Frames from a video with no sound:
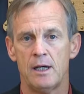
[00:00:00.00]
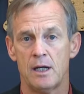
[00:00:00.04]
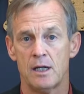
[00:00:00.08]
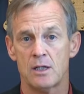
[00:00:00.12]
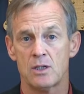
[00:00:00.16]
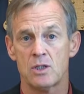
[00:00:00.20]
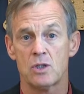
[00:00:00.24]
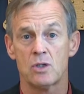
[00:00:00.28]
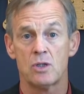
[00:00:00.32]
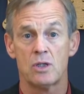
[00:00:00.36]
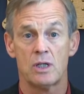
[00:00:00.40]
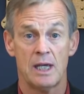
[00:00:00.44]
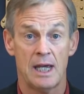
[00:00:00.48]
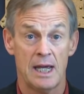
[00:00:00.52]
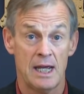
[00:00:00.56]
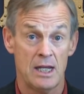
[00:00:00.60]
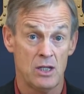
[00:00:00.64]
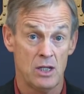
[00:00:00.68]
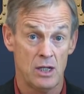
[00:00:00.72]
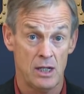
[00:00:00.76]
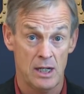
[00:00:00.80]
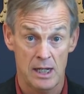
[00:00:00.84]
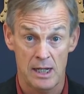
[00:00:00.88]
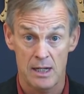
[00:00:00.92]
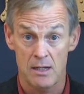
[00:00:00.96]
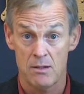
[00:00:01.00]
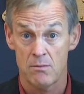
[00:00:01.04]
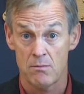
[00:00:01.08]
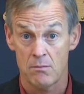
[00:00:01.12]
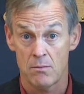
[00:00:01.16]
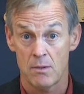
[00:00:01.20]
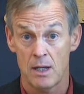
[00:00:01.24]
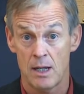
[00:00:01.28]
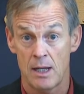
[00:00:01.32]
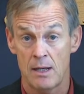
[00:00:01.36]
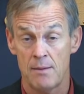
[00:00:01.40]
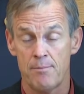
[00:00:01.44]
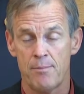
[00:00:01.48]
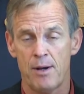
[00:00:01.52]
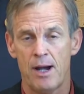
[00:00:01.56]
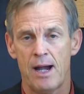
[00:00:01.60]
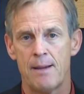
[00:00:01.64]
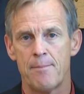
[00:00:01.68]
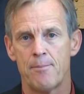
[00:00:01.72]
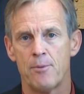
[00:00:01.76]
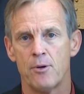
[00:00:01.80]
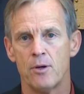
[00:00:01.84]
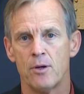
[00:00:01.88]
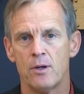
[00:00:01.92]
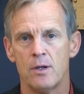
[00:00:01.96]
us, Canyon and
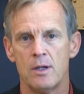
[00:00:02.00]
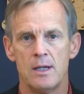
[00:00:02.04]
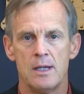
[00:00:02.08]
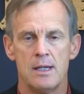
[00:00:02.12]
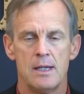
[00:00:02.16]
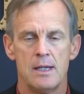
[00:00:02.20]
Piper.